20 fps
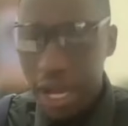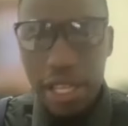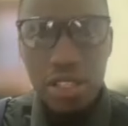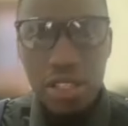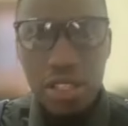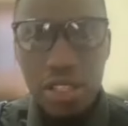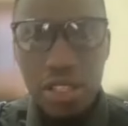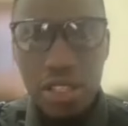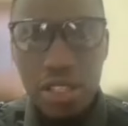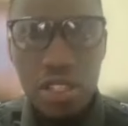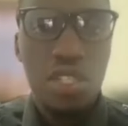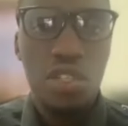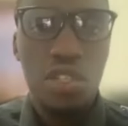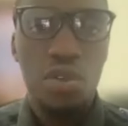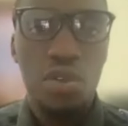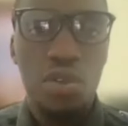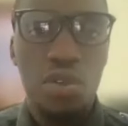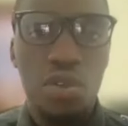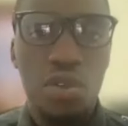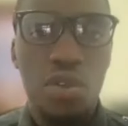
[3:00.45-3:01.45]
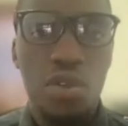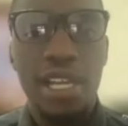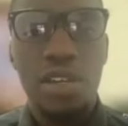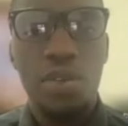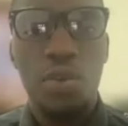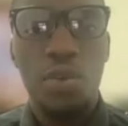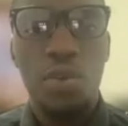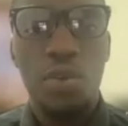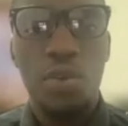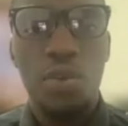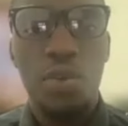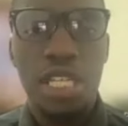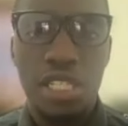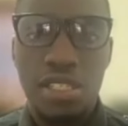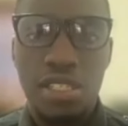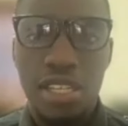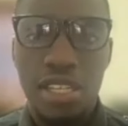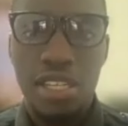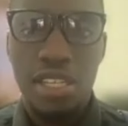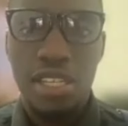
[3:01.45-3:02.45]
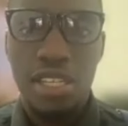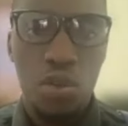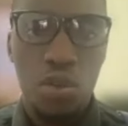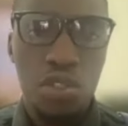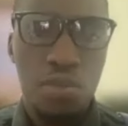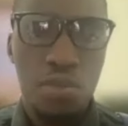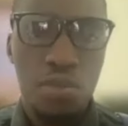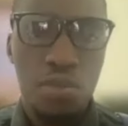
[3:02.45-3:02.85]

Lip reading: why do we do evaluations in